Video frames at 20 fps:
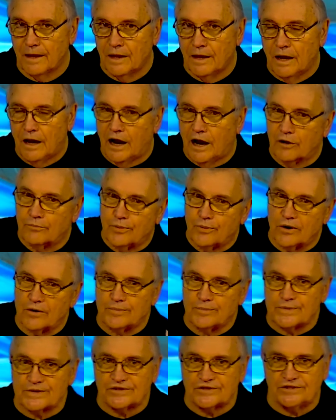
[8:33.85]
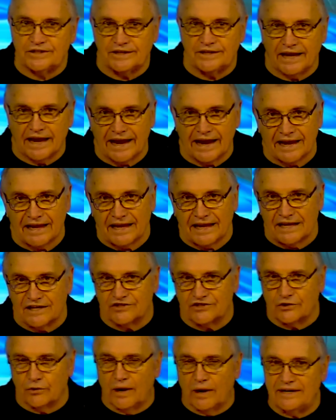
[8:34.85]
Our purpose today is
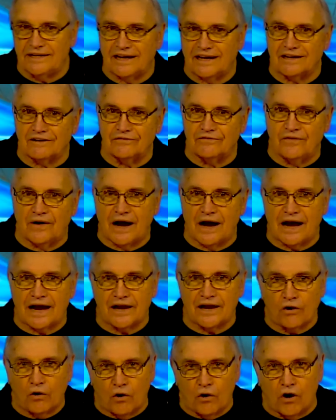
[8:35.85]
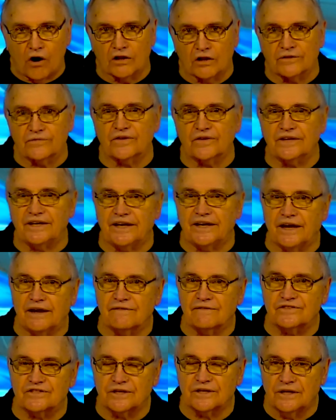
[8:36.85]
to identify all of the
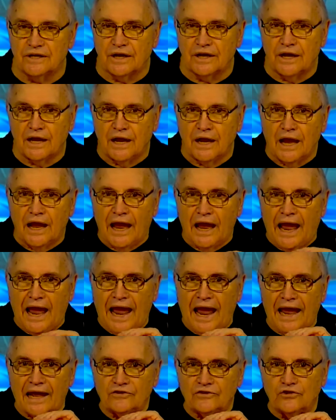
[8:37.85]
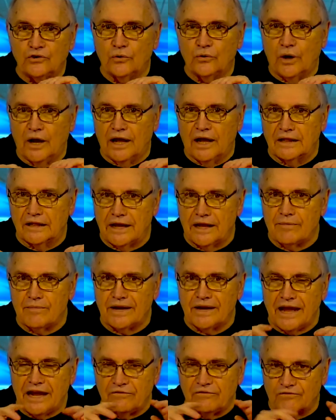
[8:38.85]
gifts and to
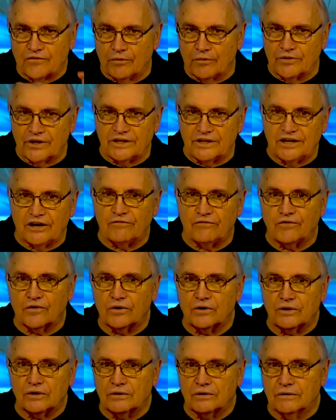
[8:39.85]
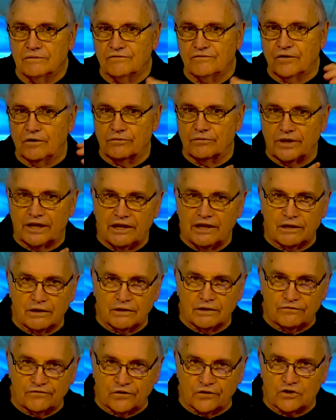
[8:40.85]
eliminate from the different, from 1
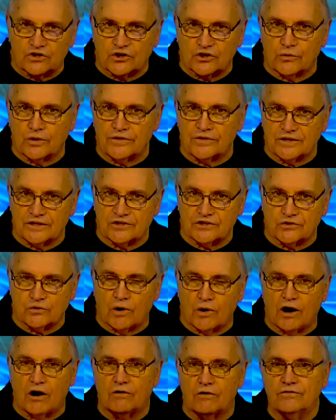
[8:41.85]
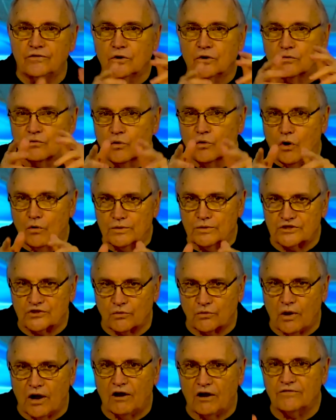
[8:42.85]
eh, Corinthians 12, Romans
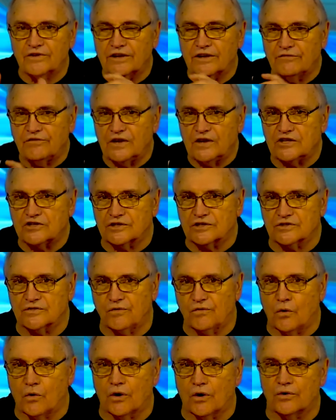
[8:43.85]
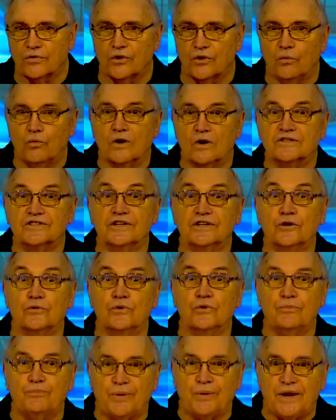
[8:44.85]
12, and Ephesians 4, the ones that are
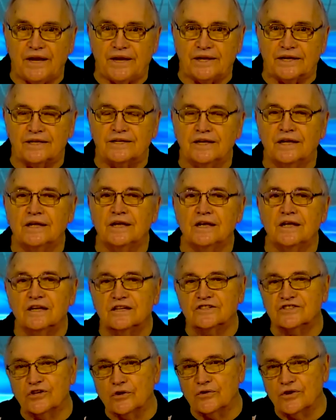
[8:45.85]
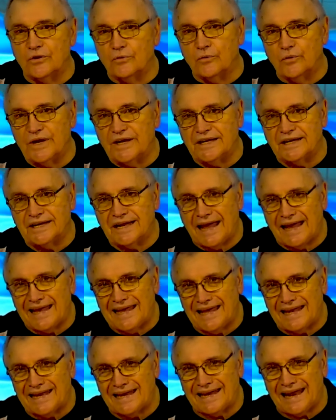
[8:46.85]
repeated so that we can
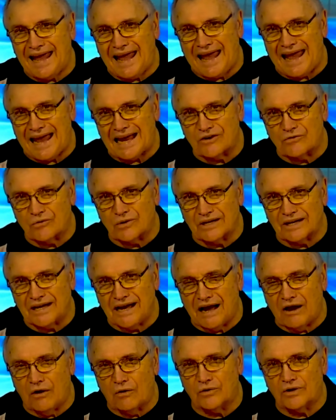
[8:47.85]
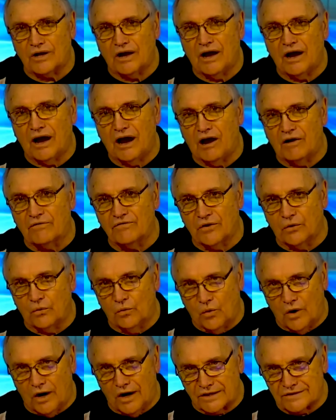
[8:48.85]
get an accurate count of the
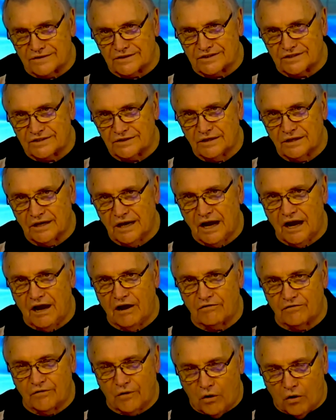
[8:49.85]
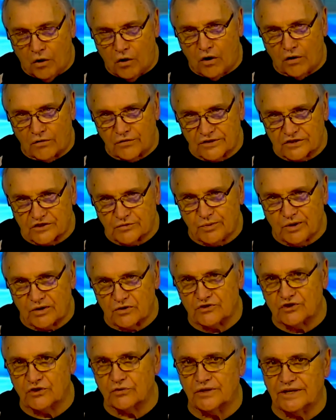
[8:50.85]
ones of all the
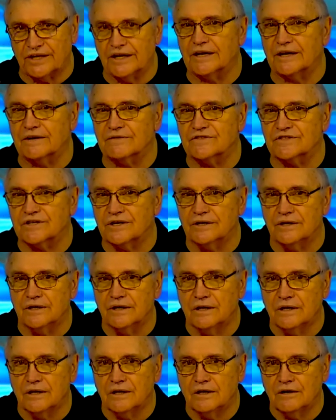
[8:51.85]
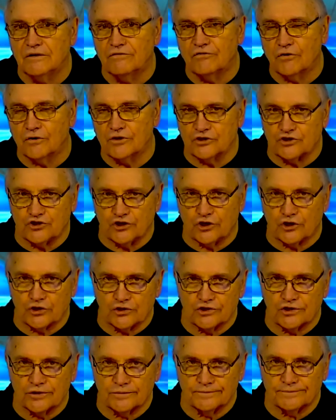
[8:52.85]
spiritual gifts for the
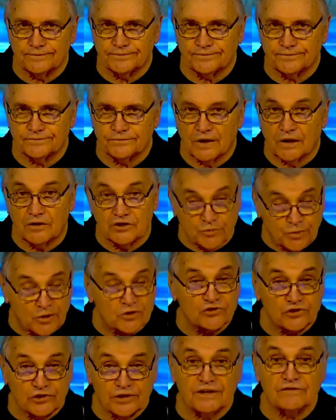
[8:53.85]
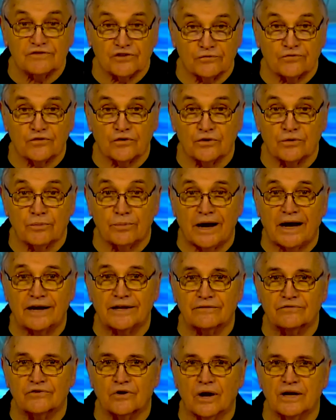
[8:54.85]
church. Spiritual gifts are for the body
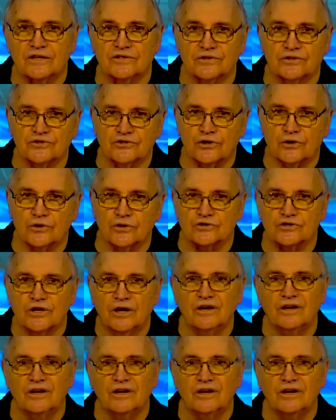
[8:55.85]
of Christ, the church.